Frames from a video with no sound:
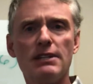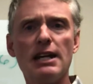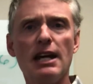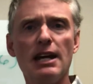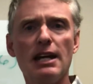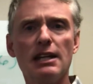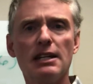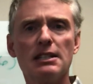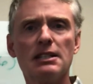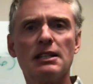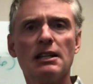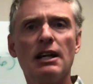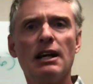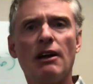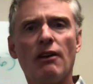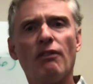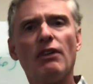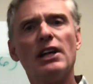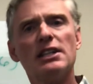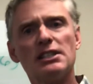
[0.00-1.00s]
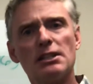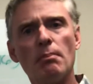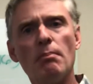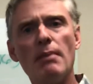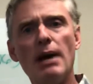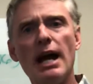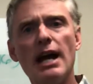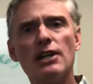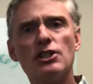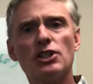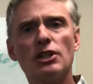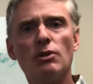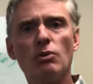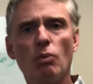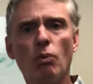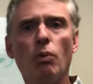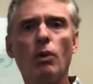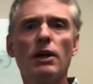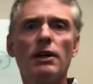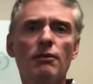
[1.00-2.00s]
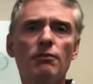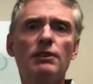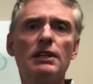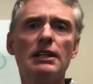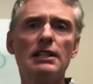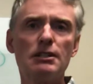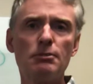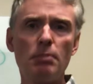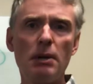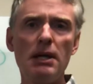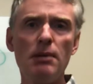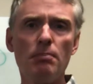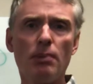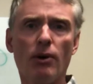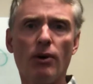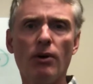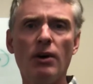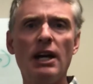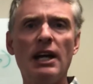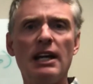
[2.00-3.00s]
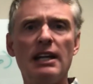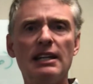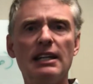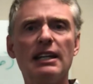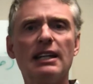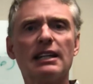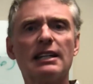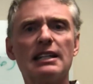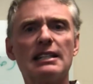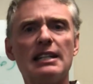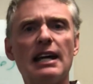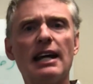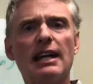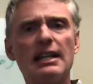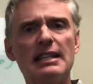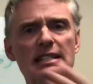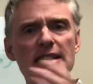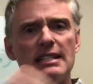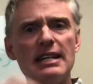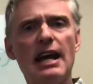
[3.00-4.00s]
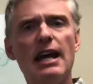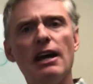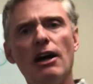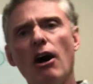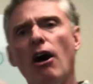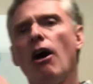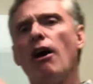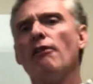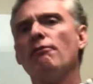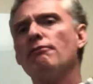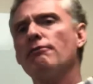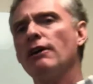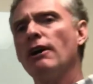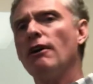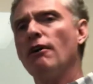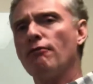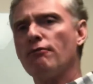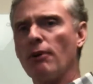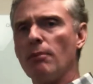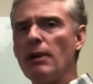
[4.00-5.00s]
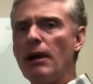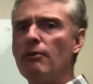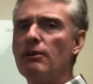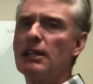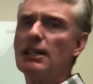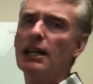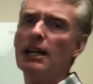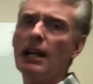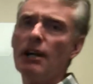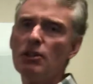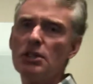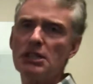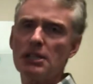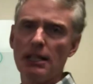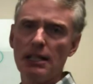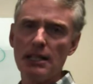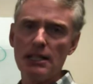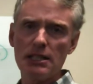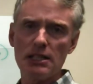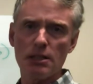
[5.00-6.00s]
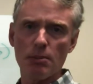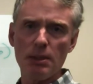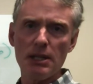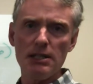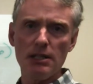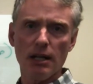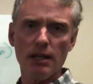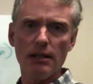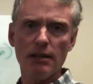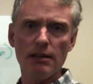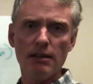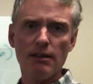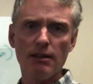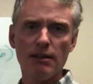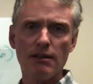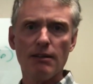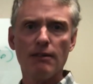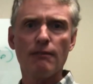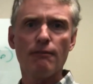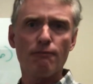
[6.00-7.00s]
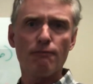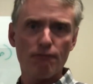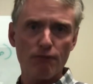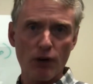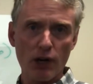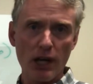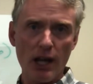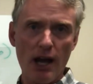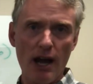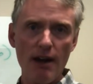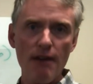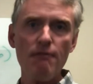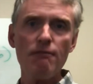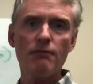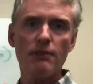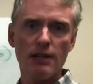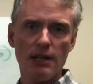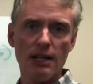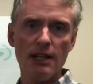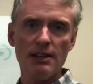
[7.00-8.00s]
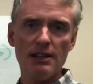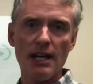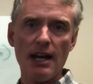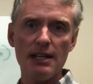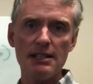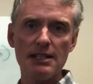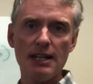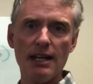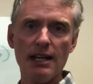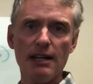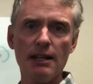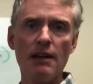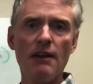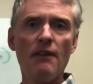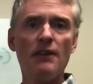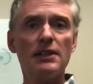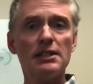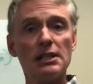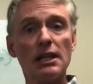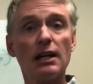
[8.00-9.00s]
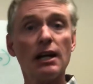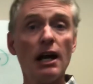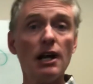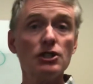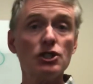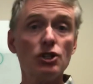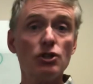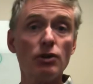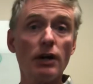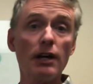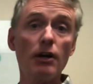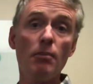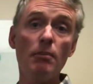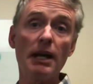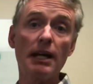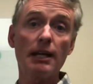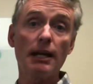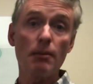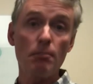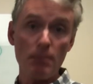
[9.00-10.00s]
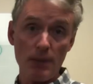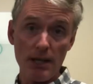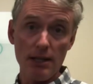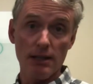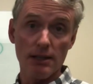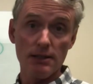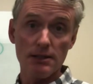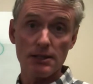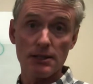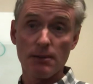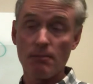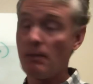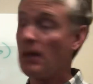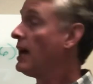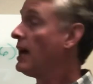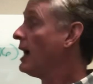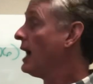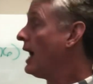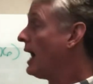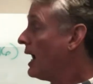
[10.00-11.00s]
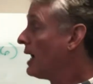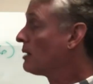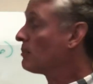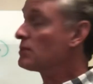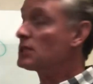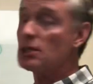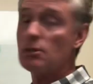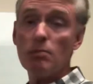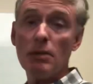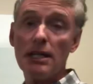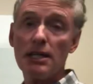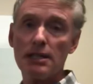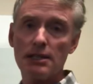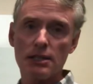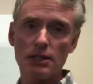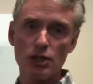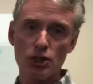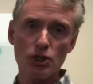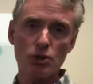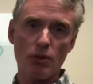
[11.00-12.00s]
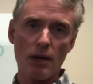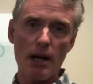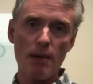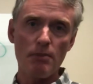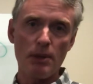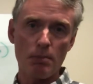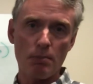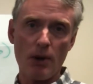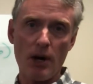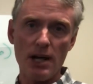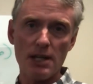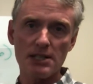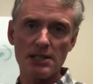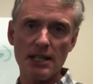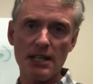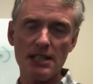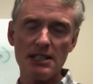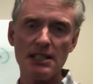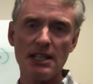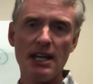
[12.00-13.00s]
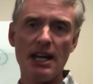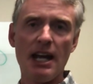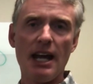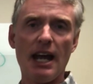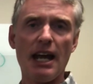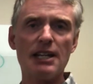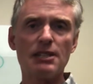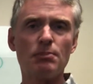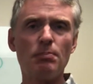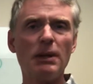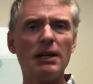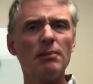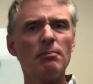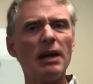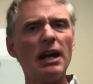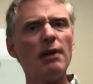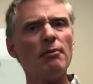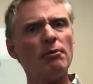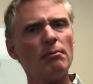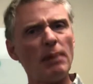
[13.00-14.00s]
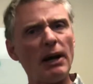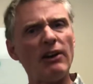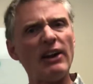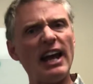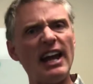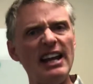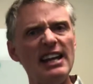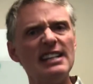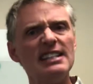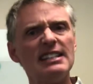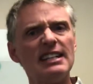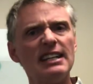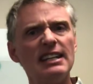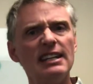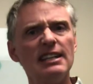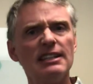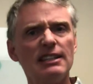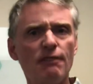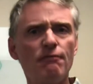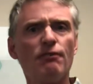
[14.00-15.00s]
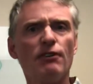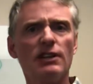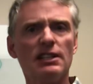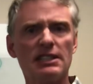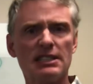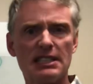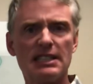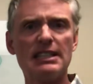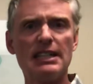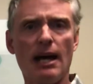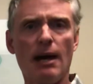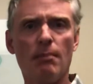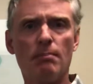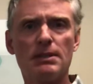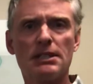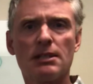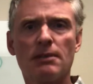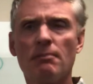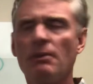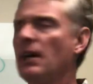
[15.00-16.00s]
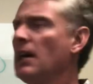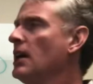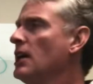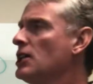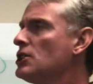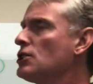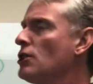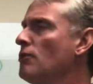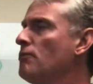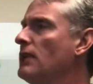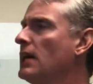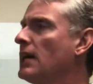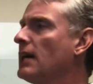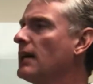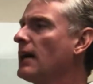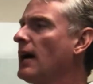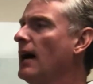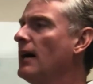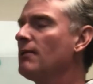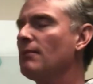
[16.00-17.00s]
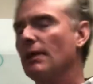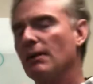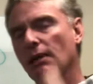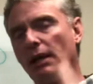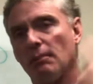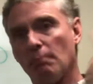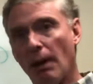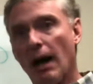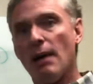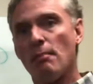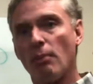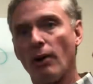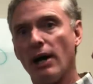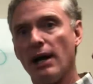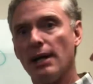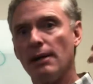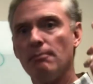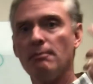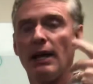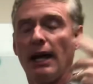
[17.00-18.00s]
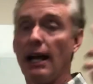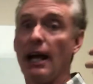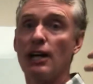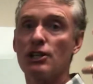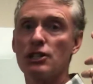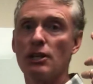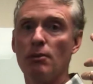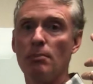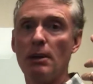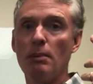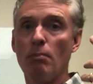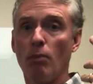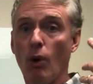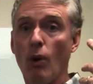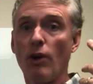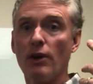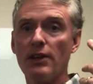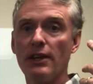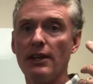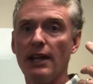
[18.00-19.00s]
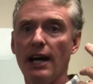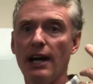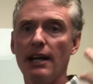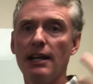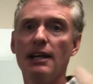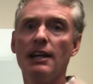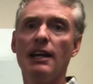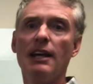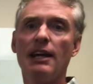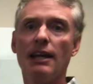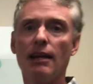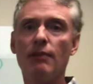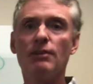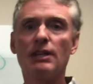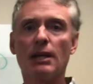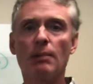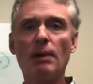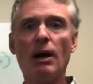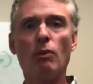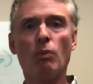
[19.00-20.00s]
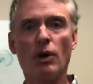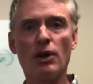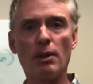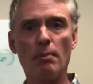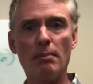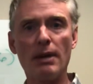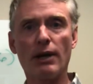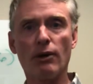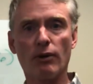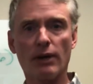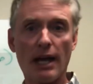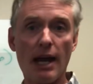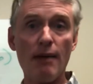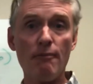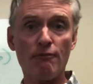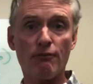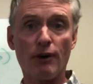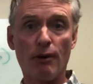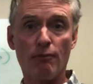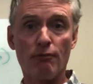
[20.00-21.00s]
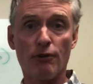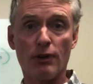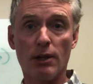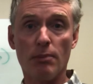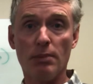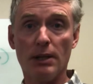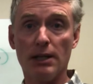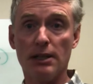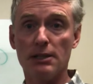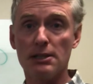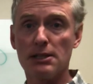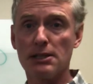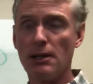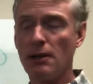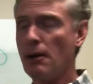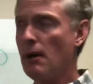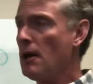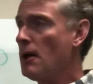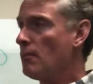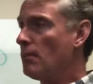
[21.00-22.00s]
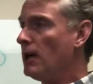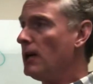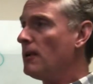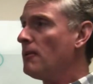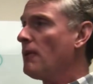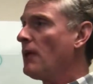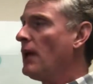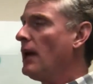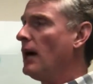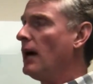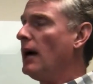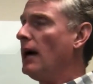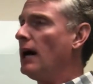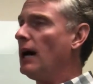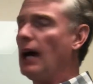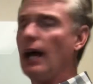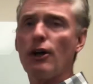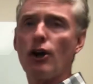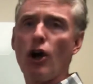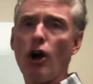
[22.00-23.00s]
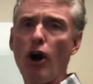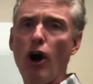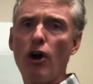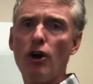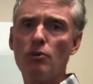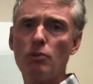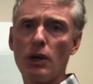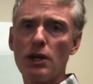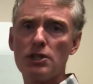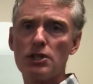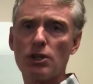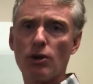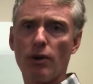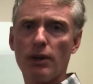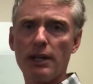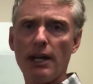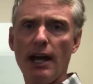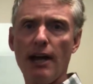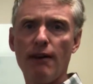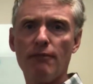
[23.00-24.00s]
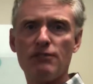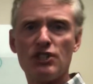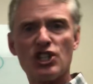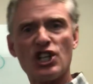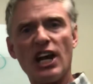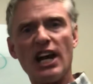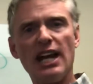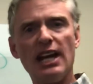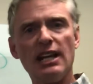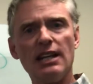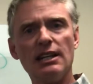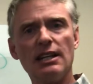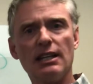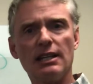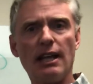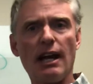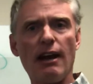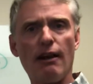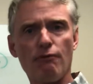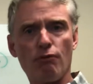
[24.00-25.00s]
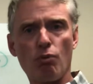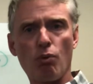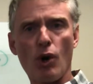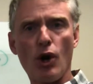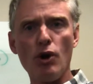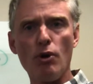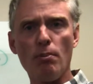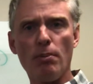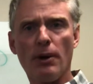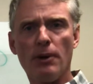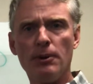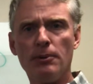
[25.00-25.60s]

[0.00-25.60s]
days, let's imagine one of these people needing to take a day off from everything else that needs to be done for life in that day to concentrate on making pins. Adam Smith described the process as being made of about 18 different steps. So if you can kind of, in my brain, and actually it would be more than that if you think about where the metal came from for the pins, but at our hardware store they have chain and they have rope.